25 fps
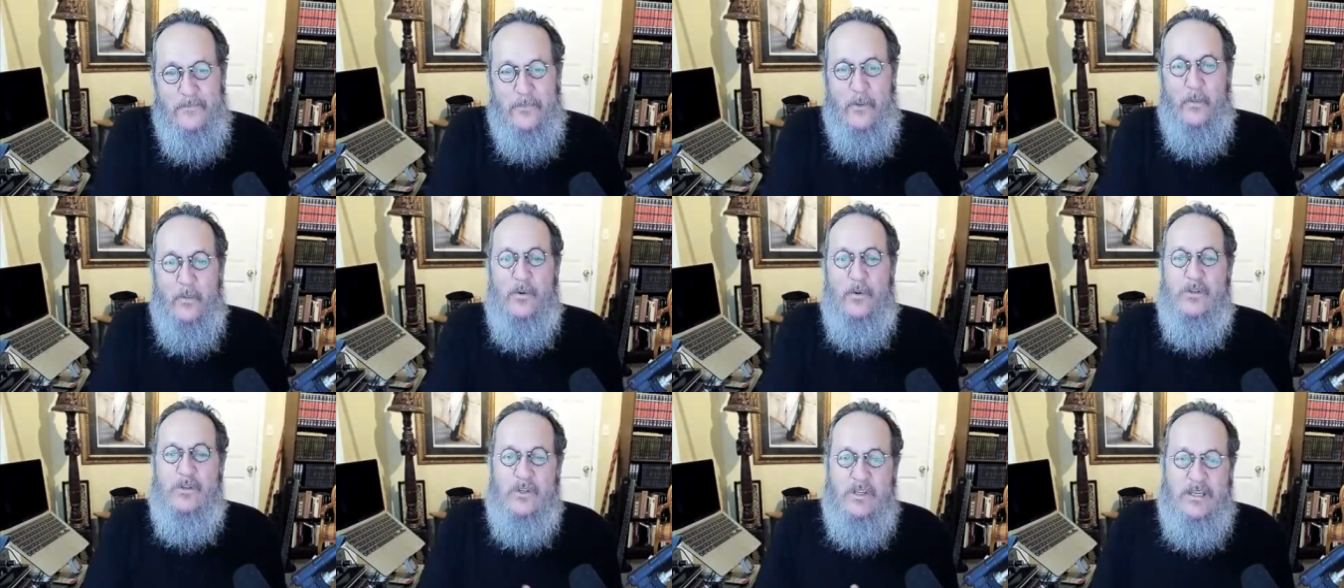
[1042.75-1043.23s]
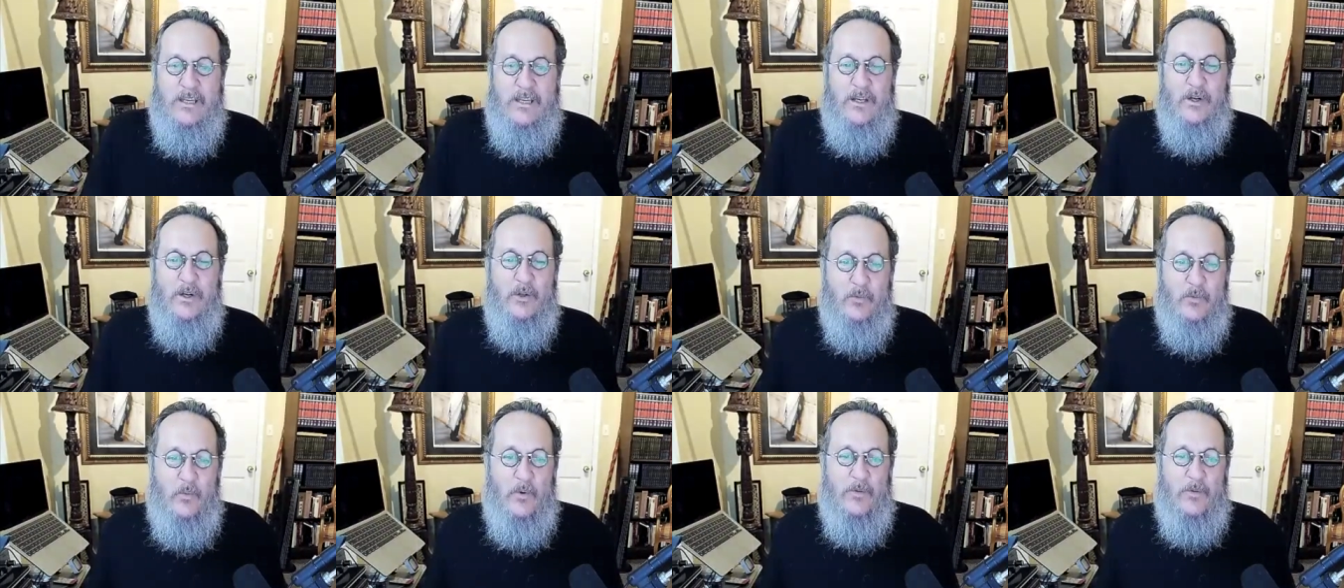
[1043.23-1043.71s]
was
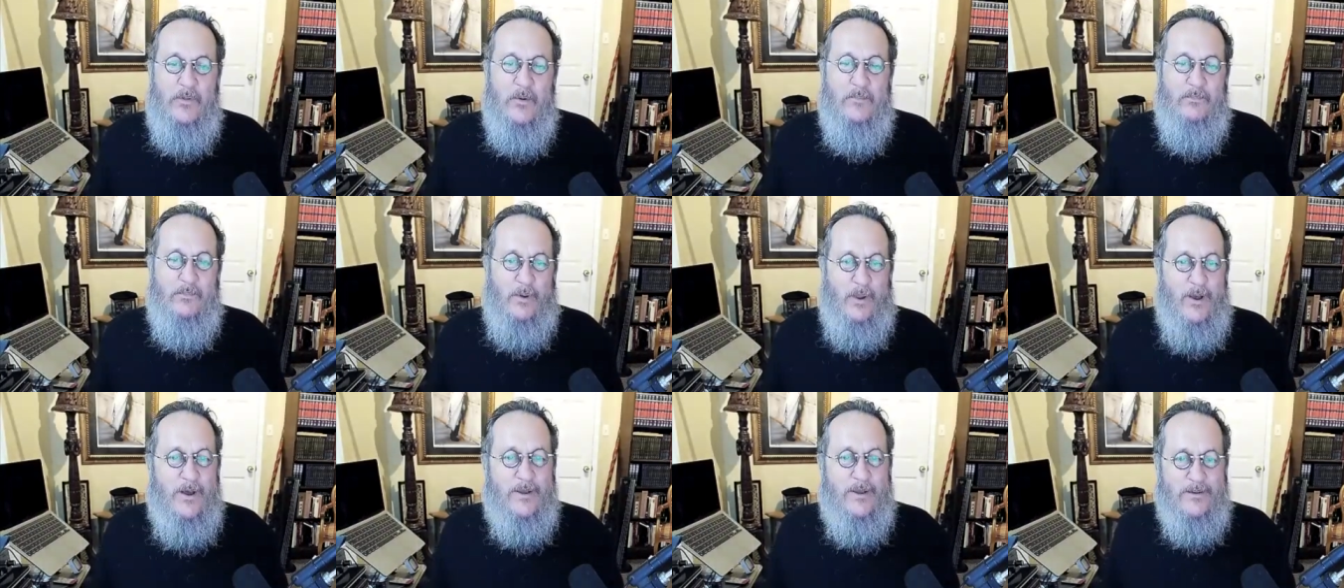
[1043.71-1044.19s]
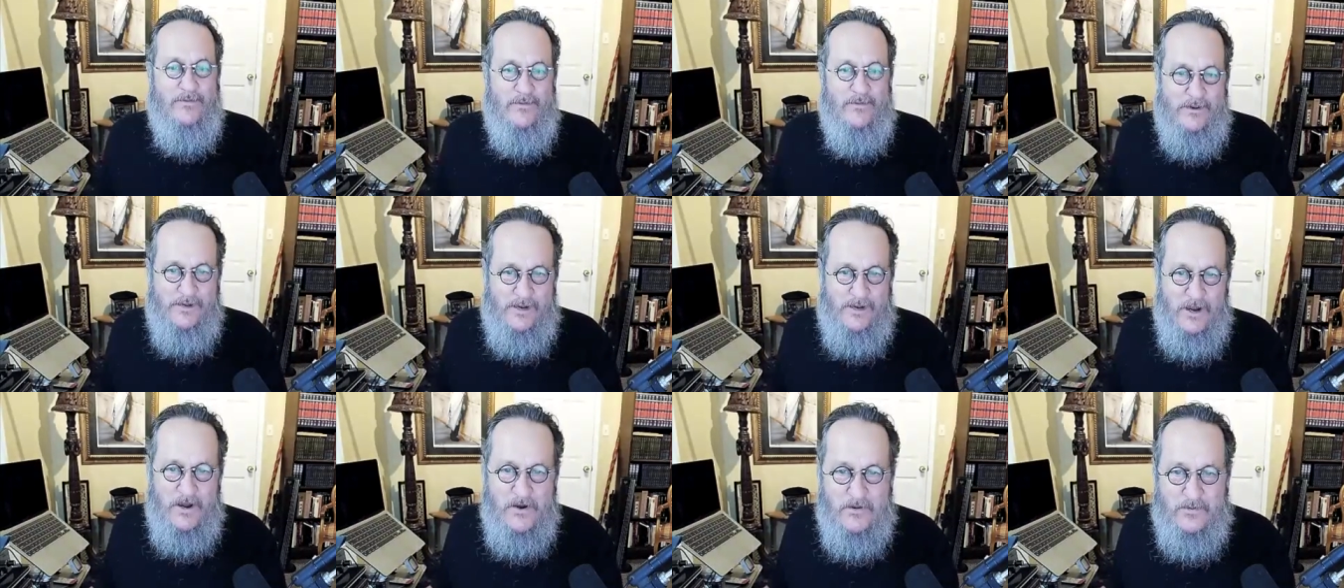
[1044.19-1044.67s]
killed with the blood of a
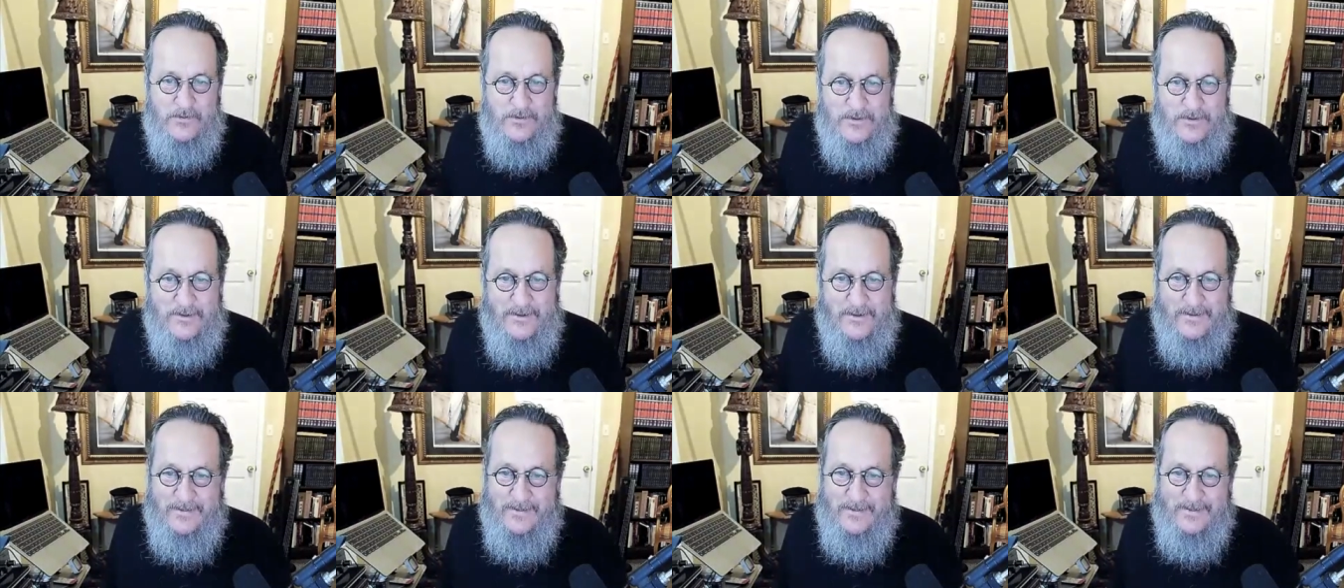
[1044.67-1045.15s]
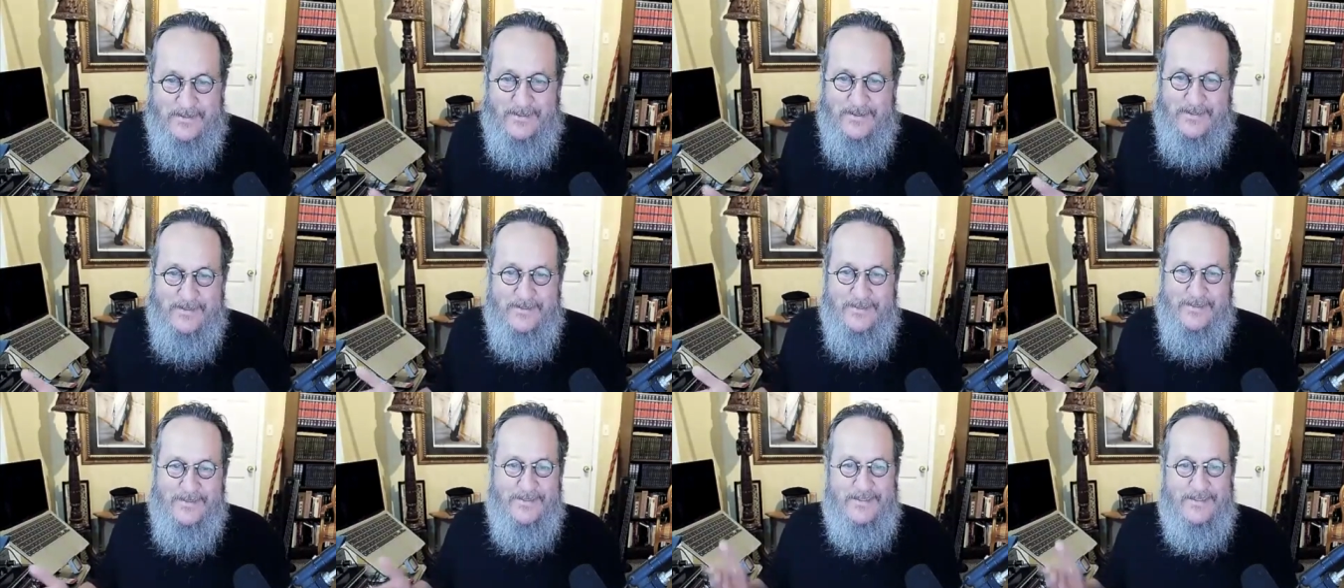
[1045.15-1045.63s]
goat.
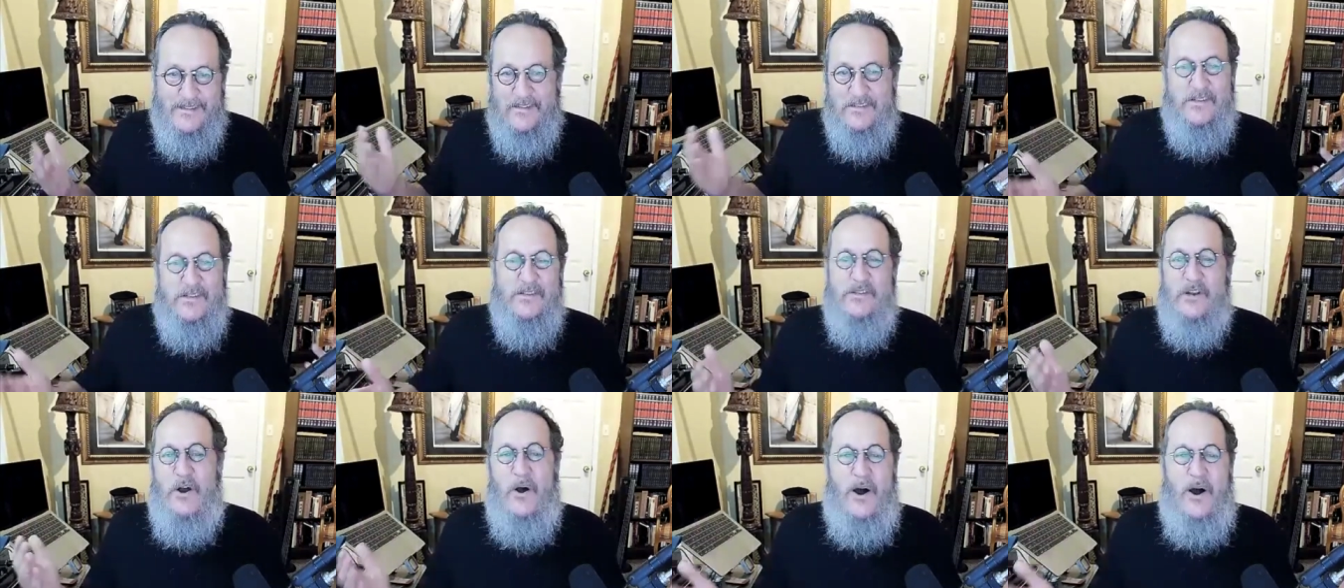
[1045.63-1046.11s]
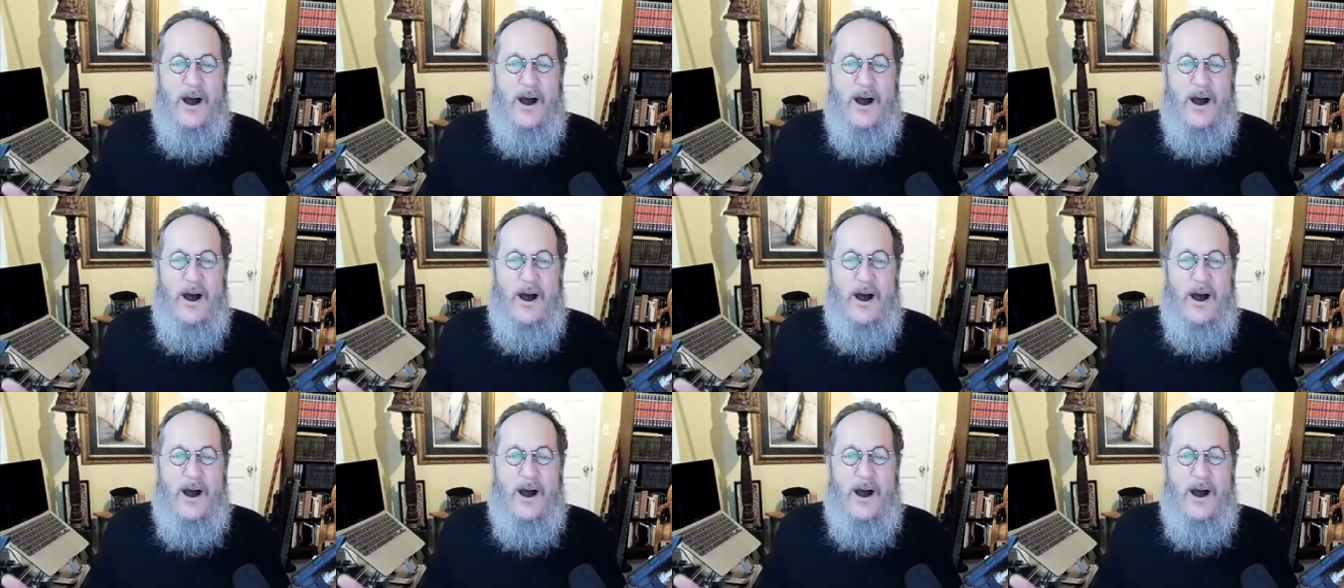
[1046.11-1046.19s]
This is all